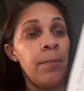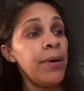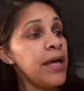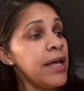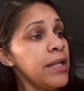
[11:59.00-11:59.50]

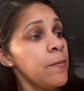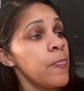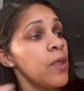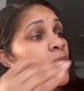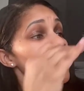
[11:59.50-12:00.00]
But
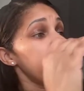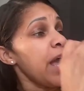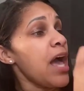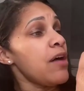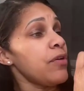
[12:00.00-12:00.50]
we
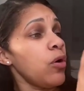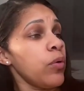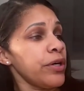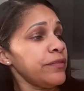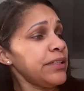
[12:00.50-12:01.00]
have a
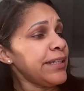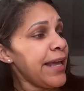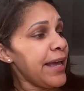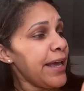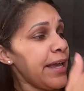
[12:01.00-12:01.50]
word of the
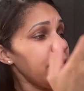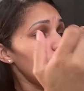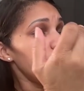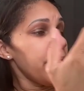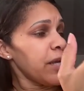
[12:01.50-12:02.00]
day.
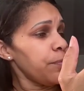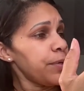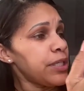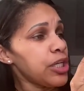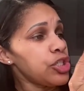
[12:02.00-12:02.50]
We make a
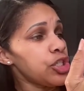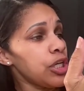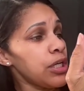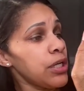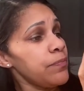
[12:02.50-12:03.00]

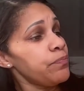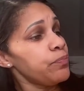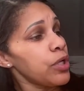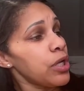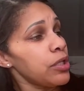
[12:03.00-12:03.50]
prediction,
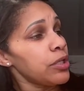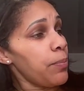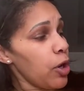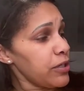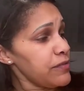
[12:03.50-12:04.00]
the
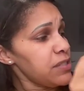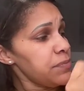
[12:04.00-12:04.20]
part of